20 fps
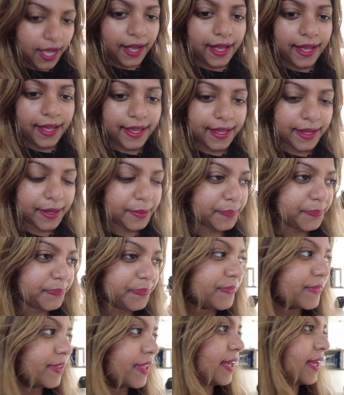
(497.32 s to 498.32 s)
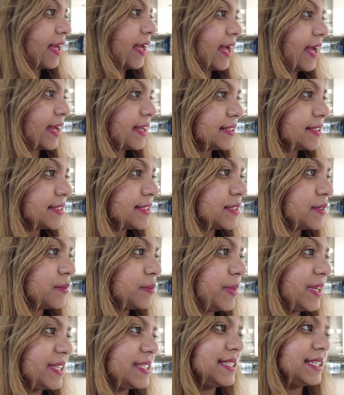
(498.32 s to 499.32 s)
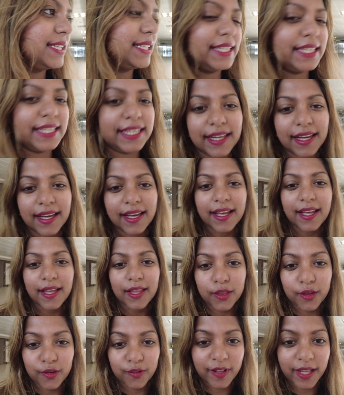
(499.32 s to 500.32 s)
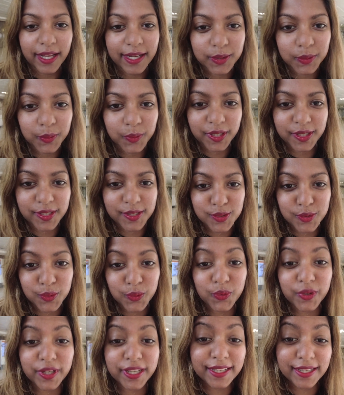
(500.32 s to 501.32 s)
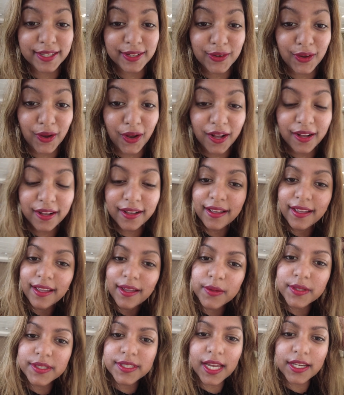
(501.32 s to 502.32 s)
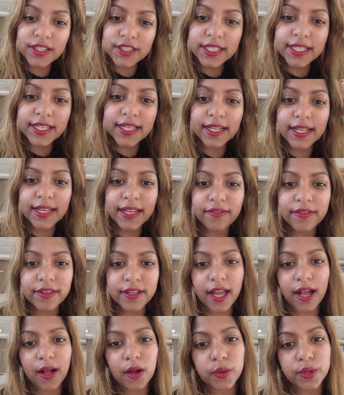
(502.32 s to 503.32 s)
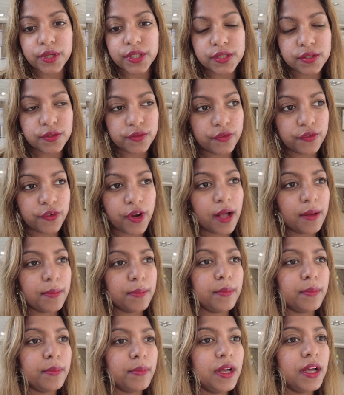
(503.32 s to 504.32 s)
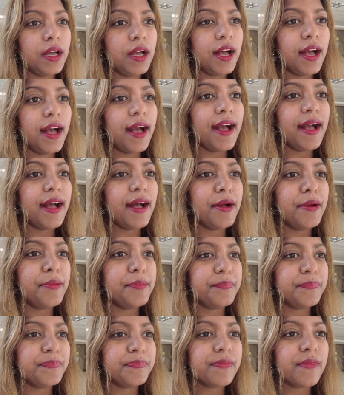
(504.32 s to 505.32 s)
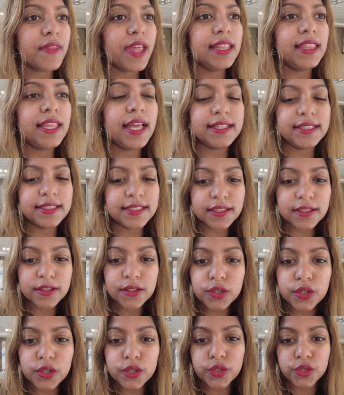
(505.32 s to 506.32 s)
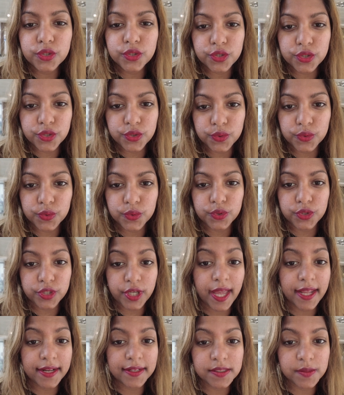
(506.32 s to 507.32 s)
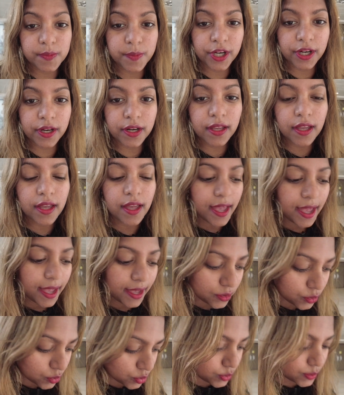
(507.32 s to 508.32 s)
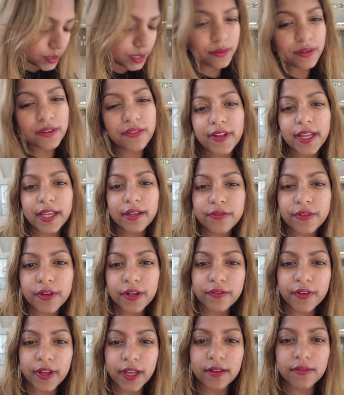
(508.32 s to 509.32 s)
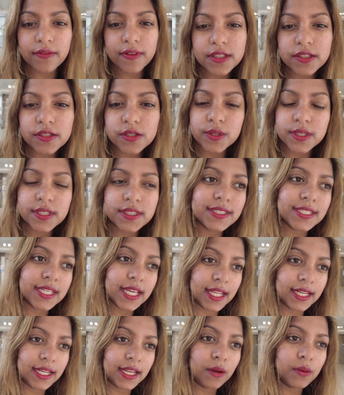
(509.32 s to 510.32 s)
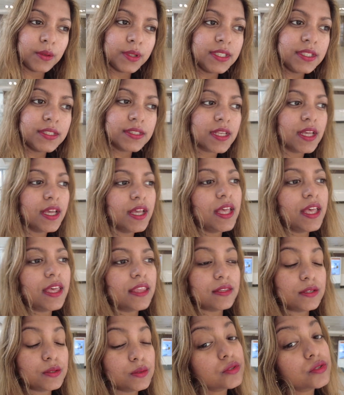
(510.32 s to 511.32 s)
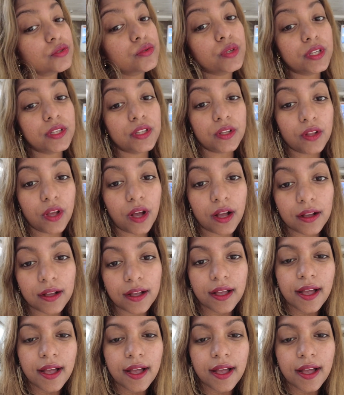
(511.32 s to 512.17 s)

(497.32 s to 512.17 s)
And basically the flight was really long. It was actually 11 hours from London to Johannesburg. Usually we fly from Frankfurt, so it's 10 hours. This was really long.